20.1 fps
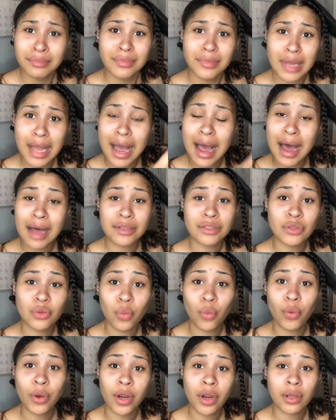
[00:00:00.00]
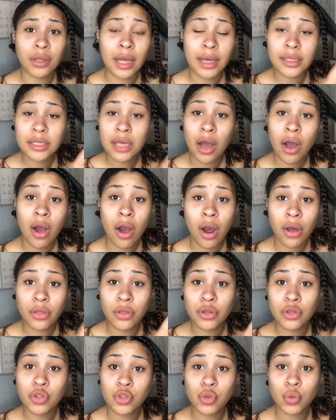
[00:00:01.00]
I swear, like, y'all are
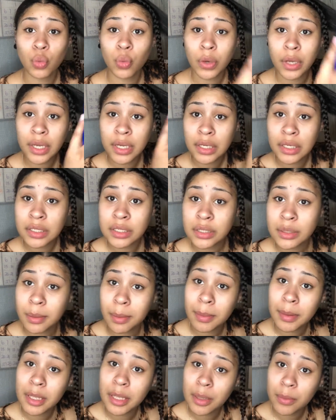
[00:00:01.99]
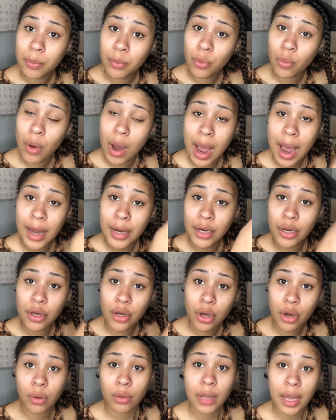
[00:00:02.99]
the sweetest people I
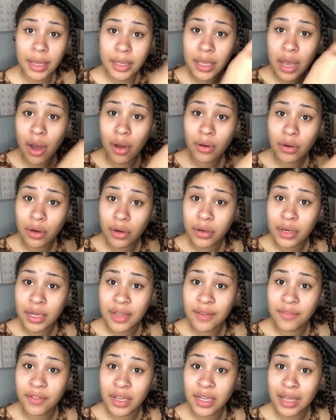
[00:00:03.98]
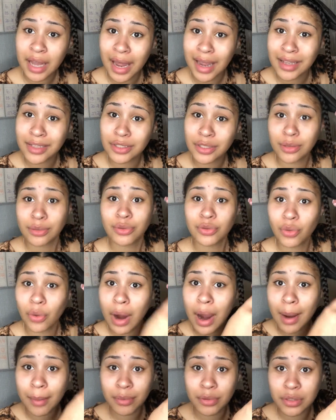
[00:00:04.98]
know. Like, y'all aren't even like
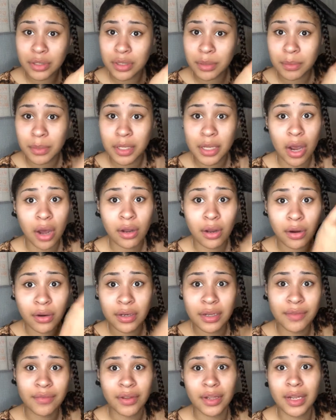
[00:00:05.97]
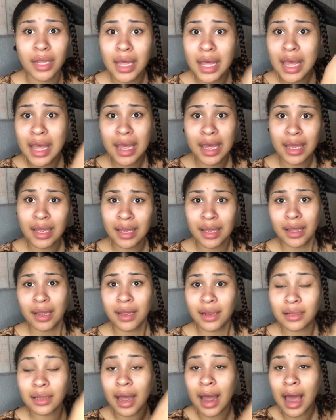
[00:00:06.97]
subscribers to me. Y'all aren't even
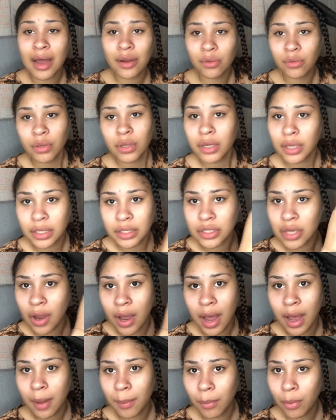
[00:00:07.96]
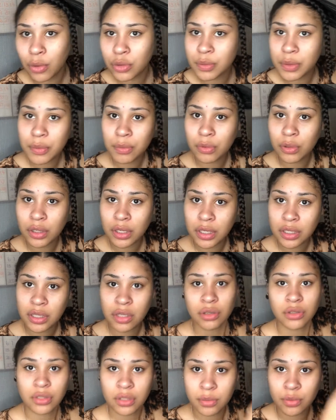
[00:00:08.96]
like, I don't look at y'all how most people look at
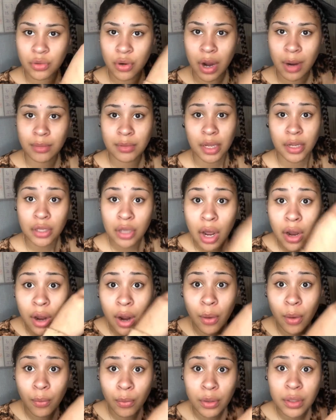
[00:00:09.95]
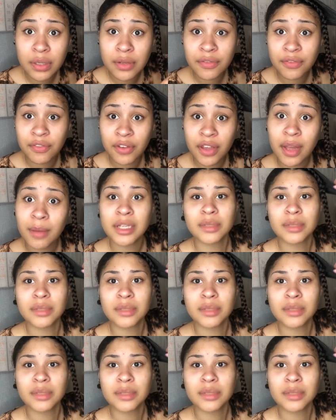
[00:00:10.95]
their subscribers. Like, y'all are really family.